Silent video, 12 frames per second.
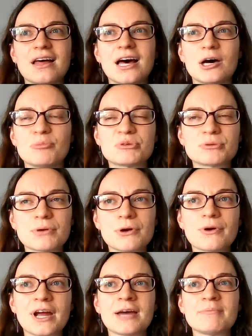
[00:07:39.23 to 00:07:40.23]
a
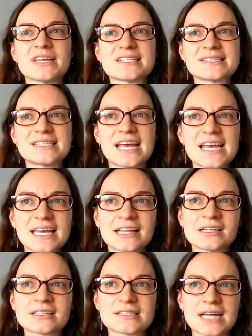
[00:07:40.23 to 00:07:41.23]
program that's taking
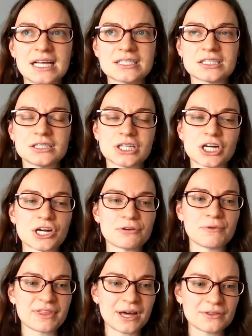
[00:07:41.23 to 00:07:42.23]
their style to learn
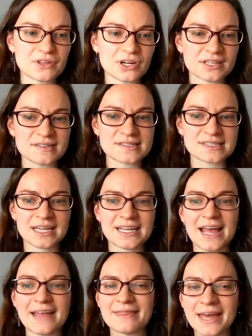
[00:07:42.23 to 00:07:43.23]
without their consent,
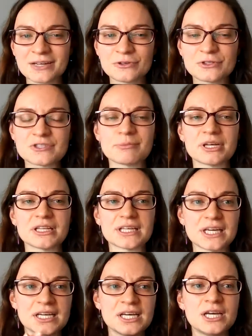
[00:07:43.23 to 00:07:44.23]
and then
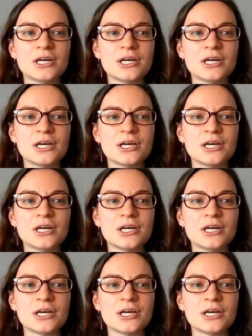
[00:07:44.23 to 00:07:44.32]
ultimately